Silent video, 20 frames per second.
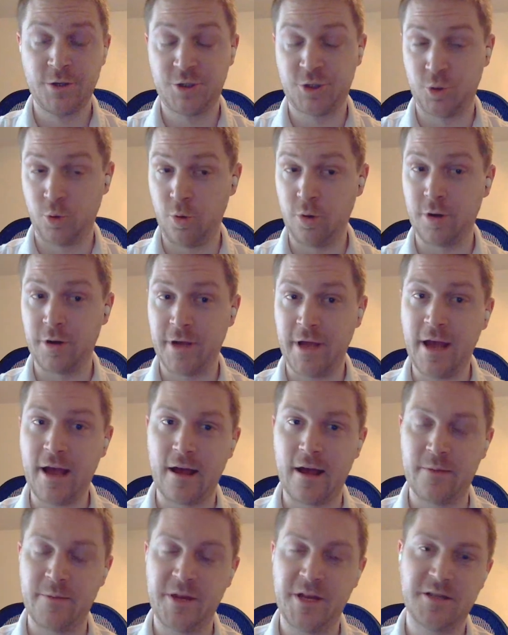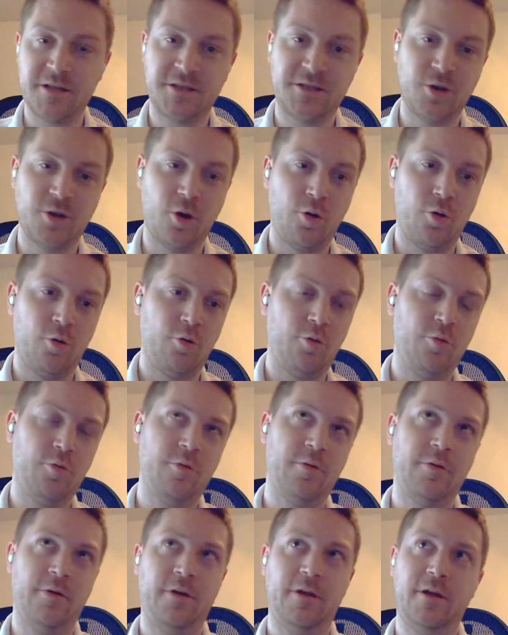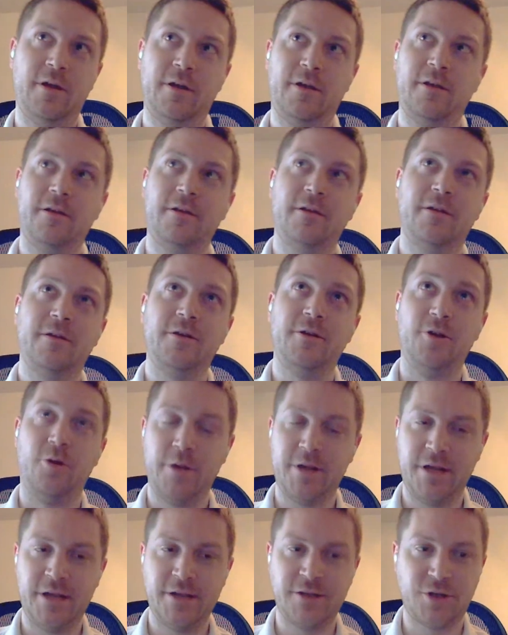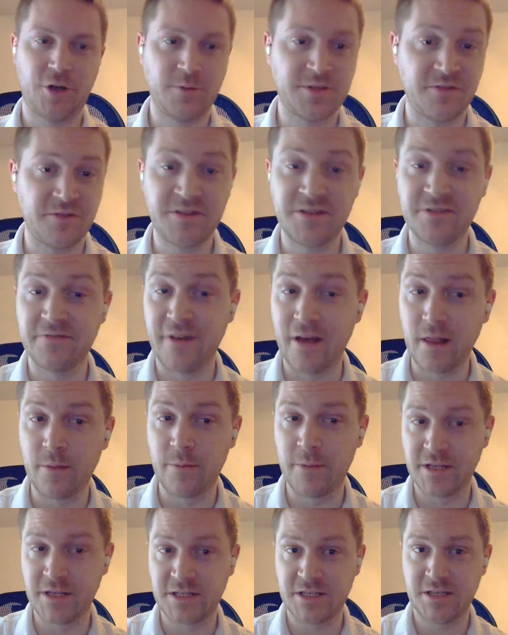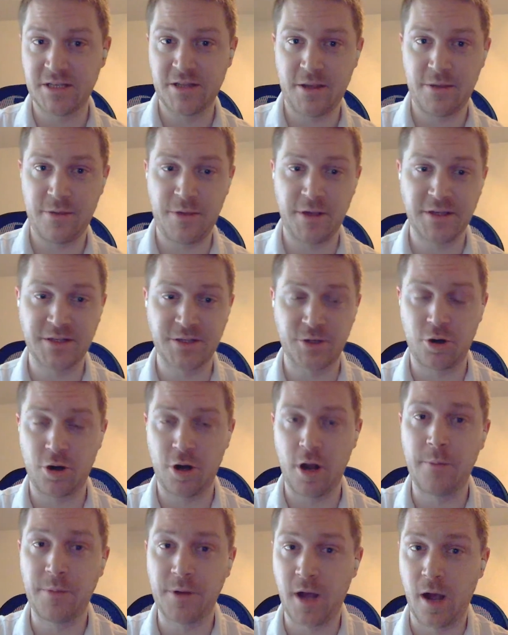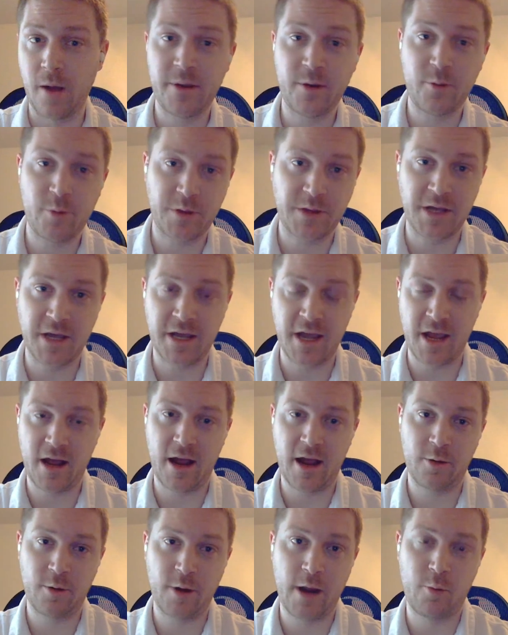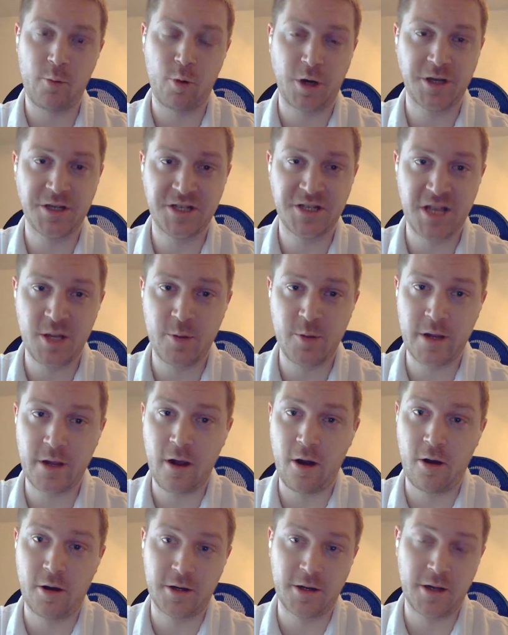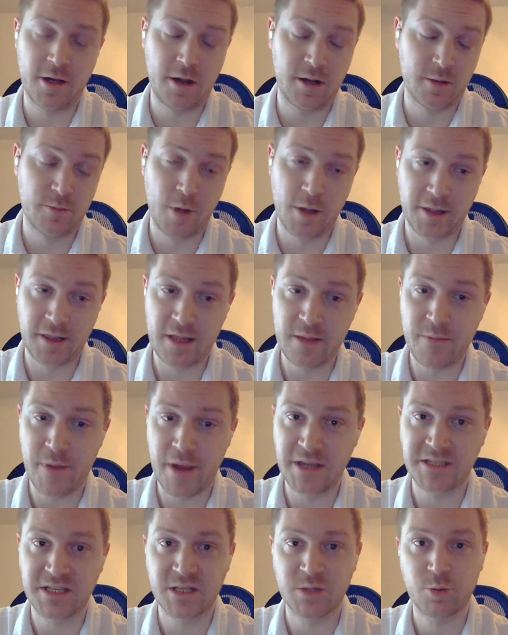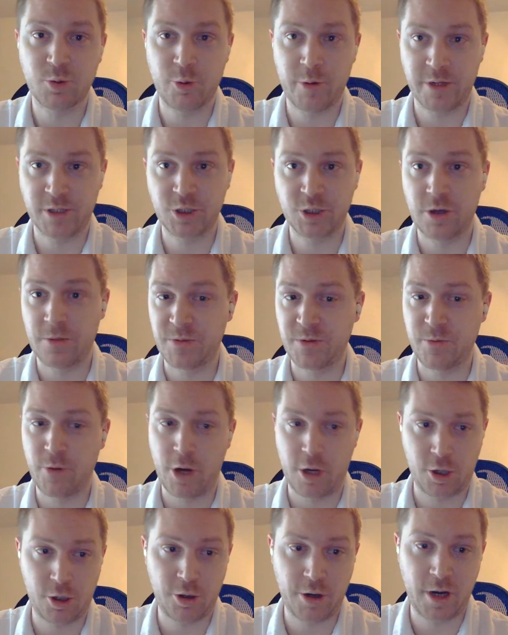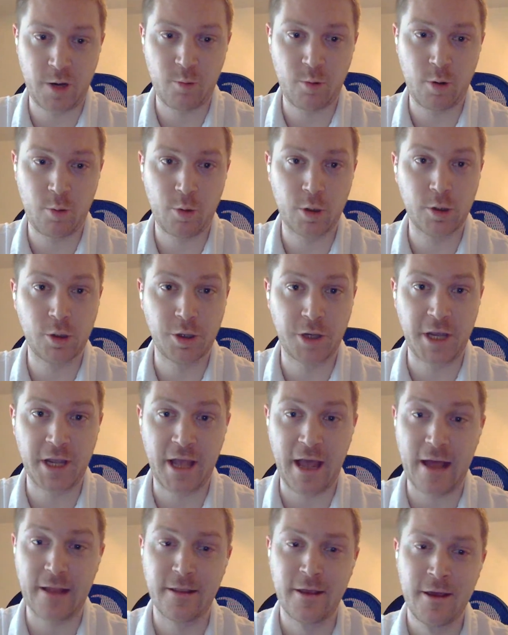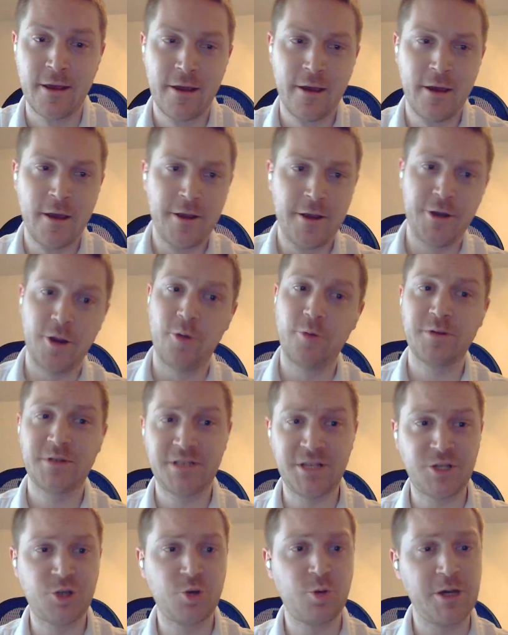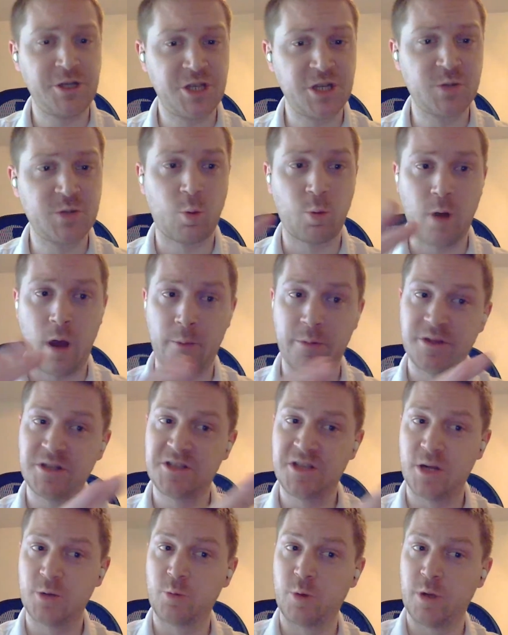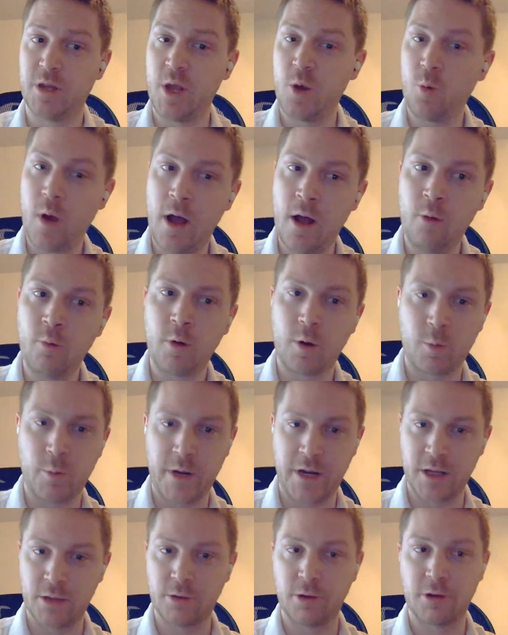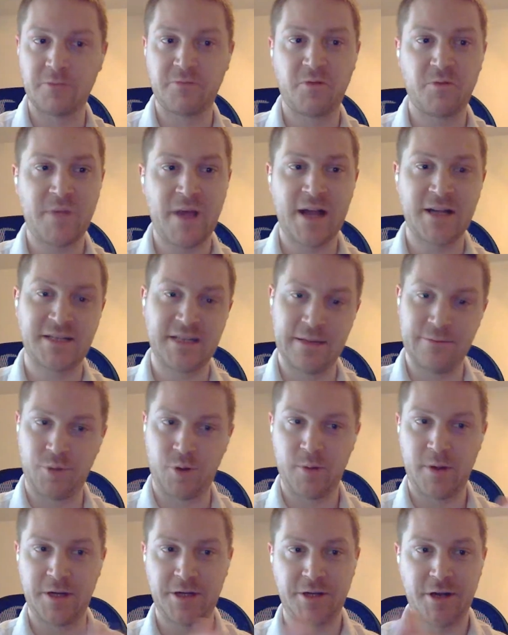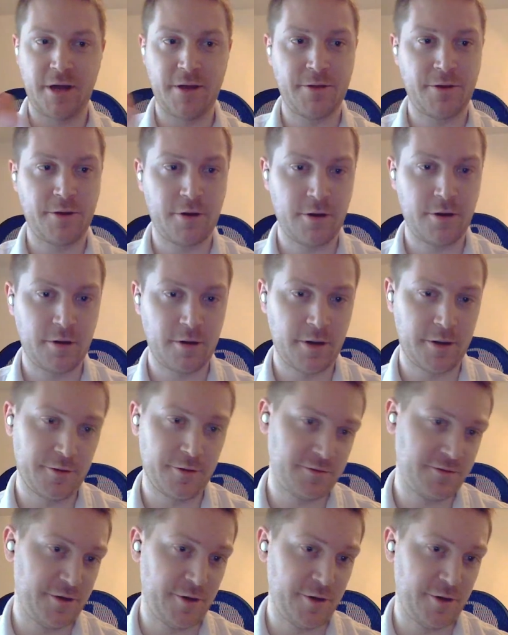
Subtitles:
Sure. Yeah. I mean, so, in terms of developments and things that are upcoming with GeekAI, right, we're continuing on a monthly basis. We're doing script monitoring where we're looking at, situations where Robin's done really well, where we can learn from that to implement into other,